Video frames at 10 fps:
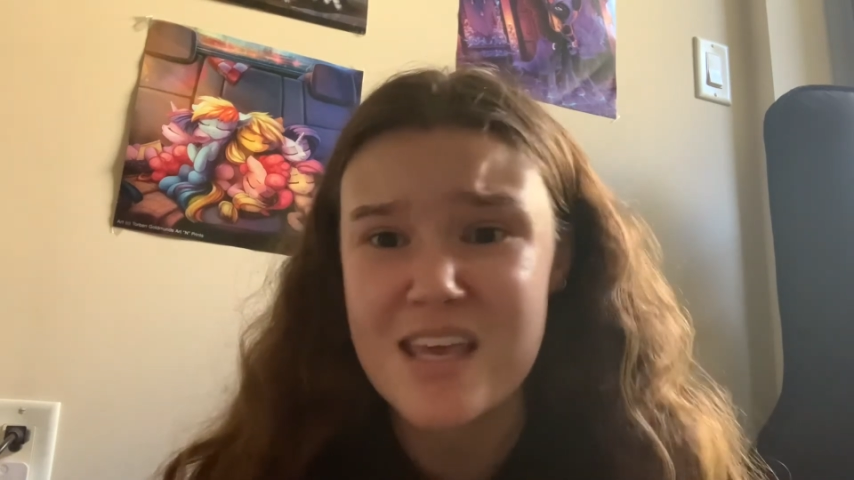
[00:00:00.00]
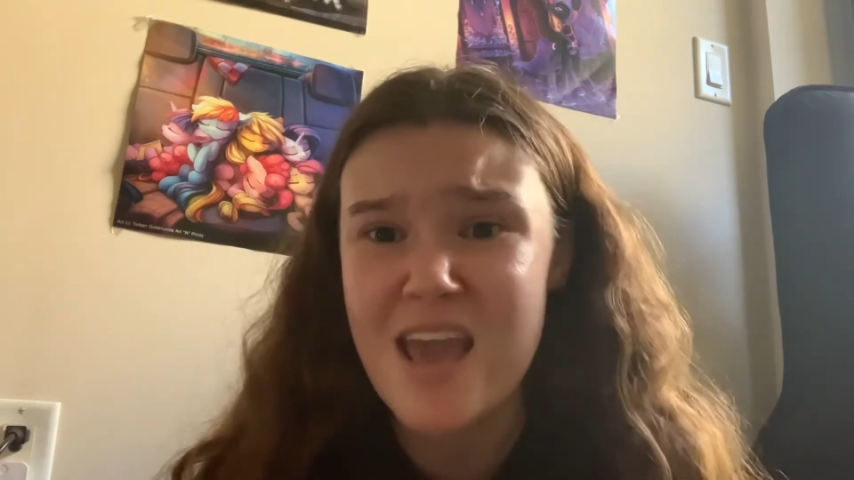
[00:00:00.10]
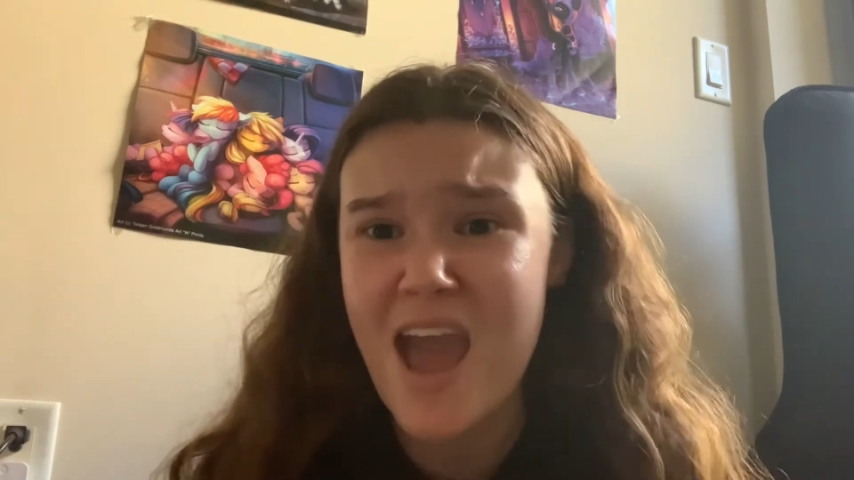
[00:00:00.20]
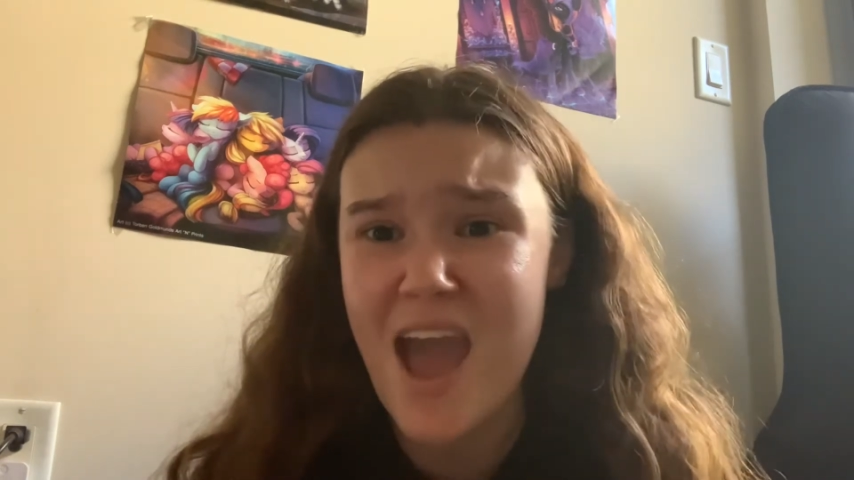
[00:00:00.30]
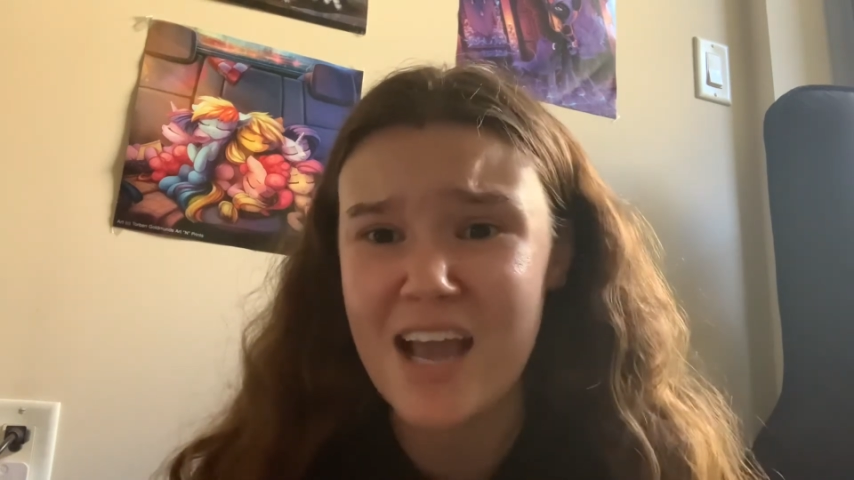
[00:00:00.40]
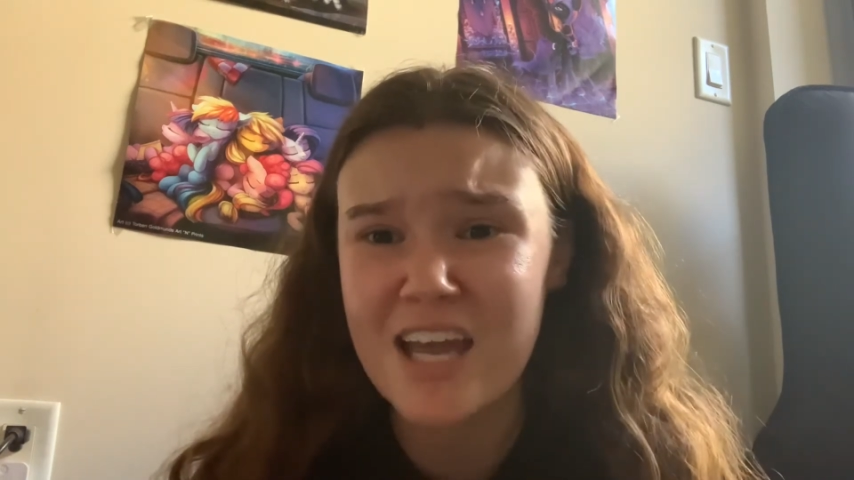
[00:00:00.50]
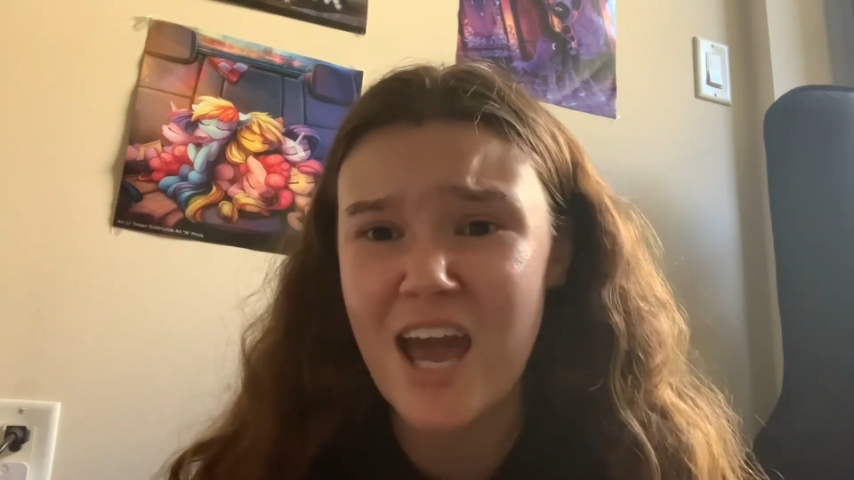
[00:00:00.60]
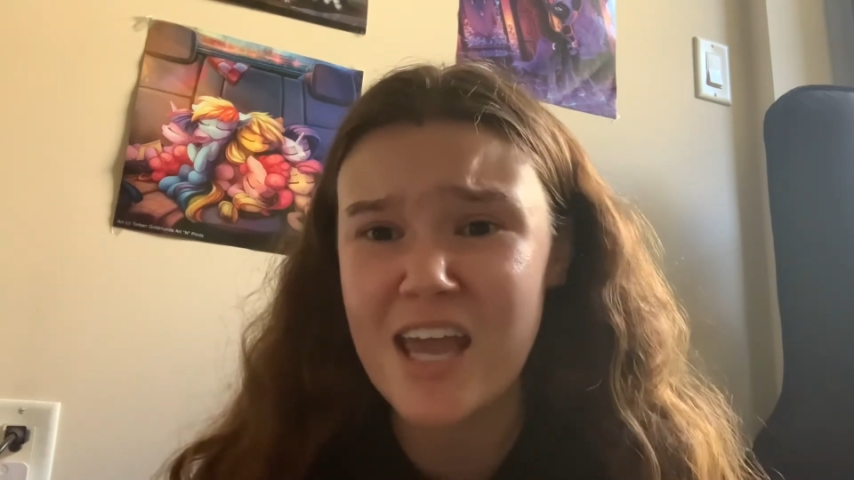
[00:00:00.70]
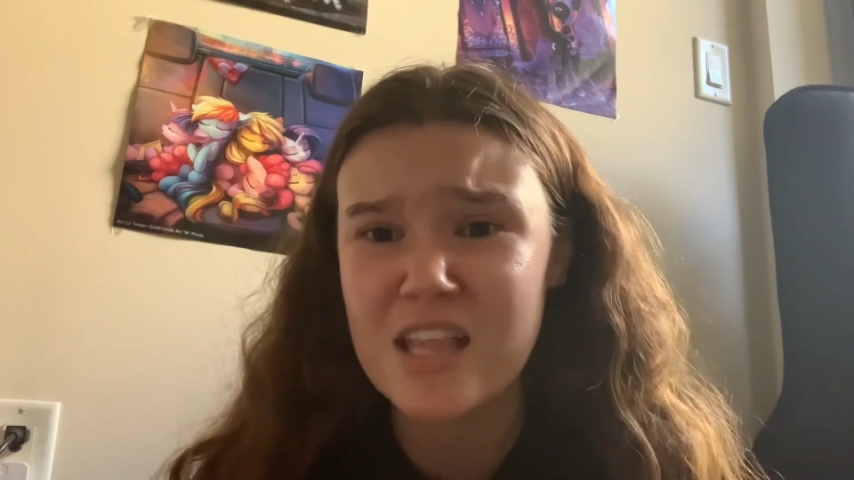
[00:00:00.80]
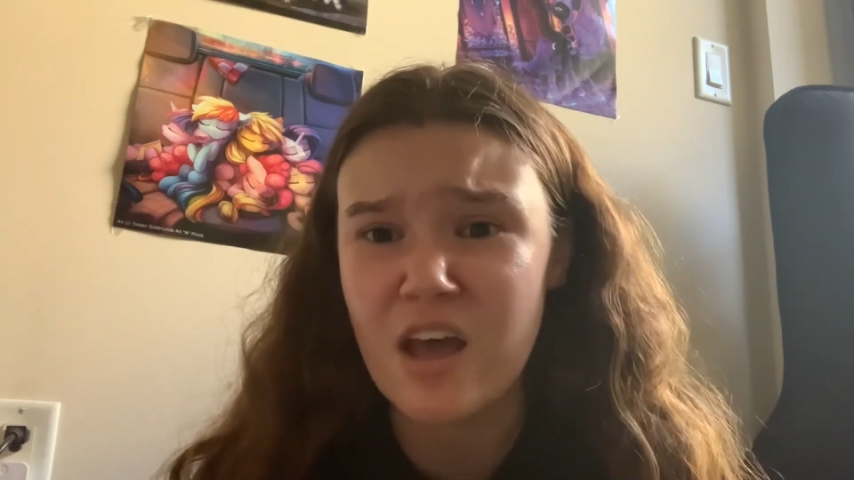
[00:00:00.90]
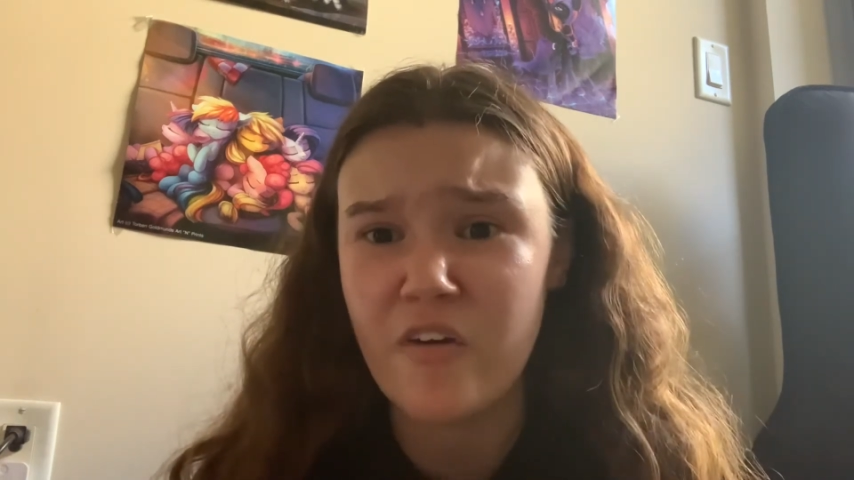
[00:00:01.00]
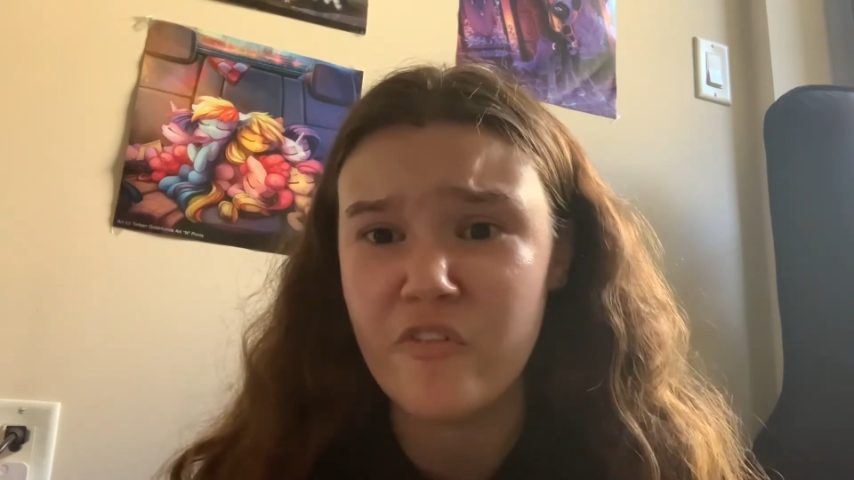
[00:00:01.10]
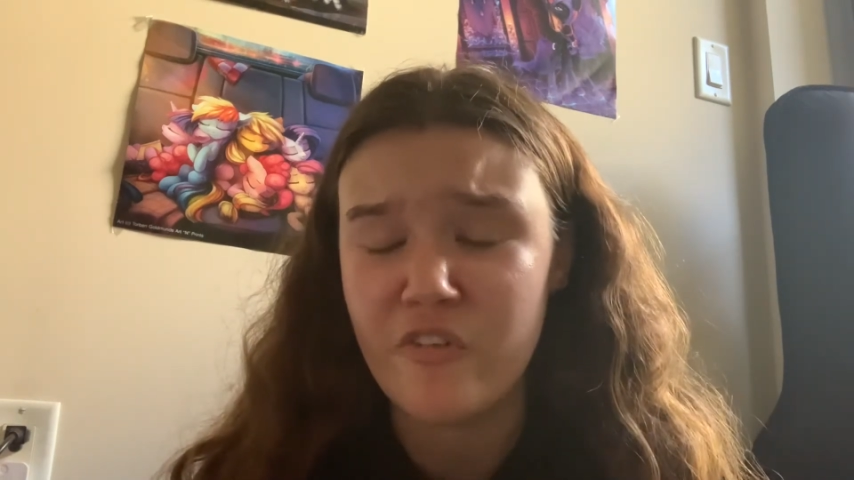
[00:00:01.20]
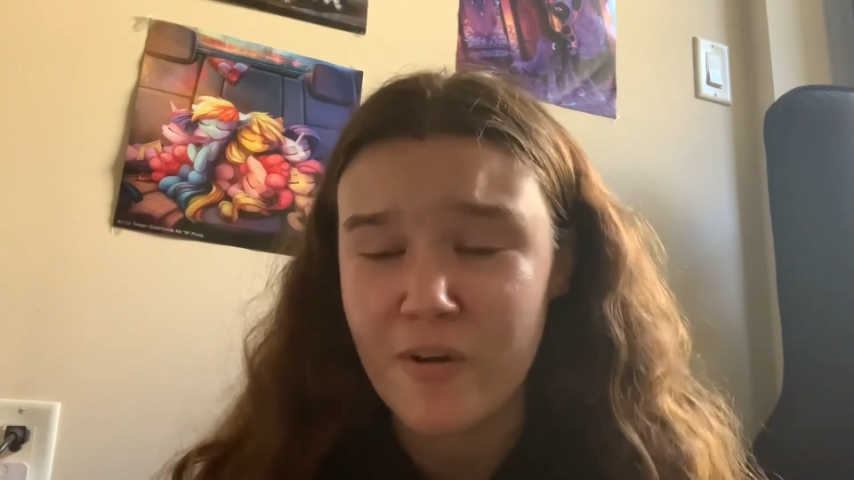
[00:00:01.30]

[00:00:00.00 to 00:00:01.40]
yeah, kind of.